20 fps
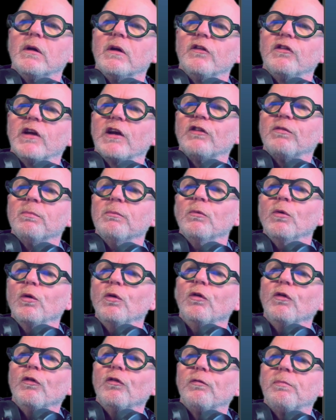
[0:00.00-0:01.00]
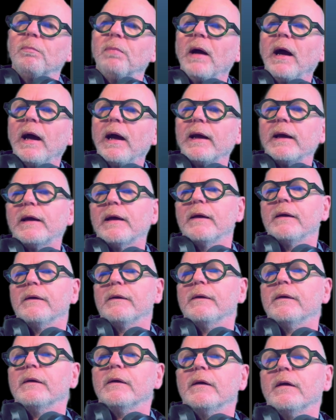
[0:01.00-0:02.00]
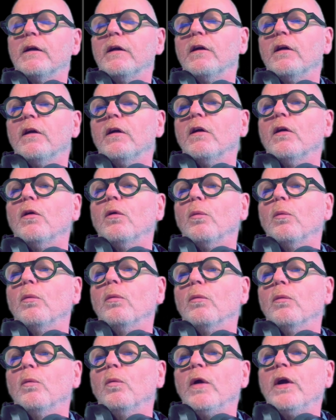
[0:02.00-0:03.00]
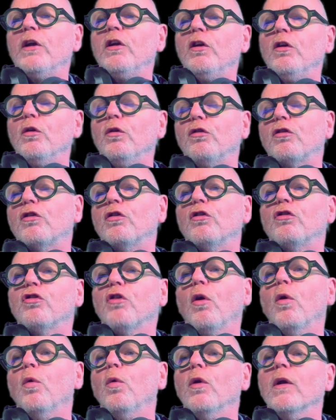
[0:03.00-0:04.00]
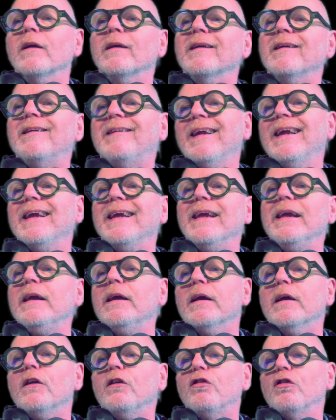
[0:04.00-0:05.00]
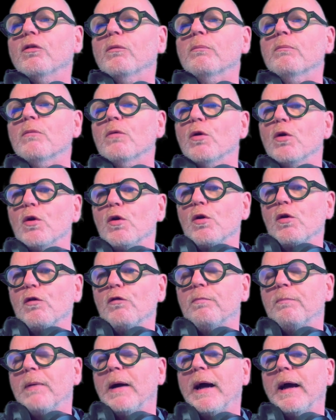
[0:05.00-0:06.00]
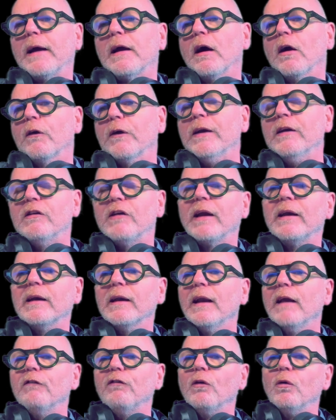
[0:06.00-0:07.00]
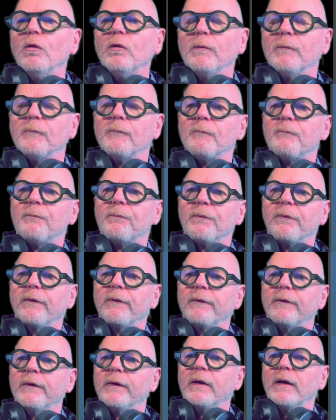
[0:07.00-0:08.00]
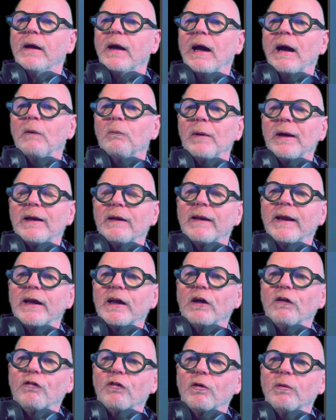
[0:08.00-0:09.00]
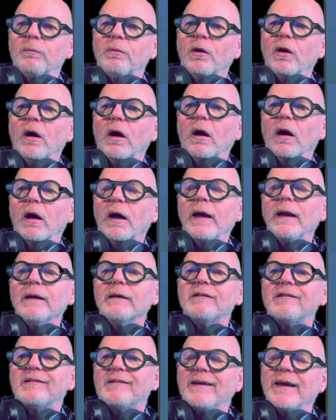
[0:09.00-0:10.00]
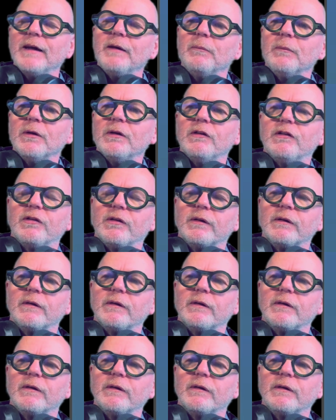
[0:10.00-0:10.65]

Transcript: So let's move back. We can use Control and D to move back our indent level. And we can then go through and put our else statement.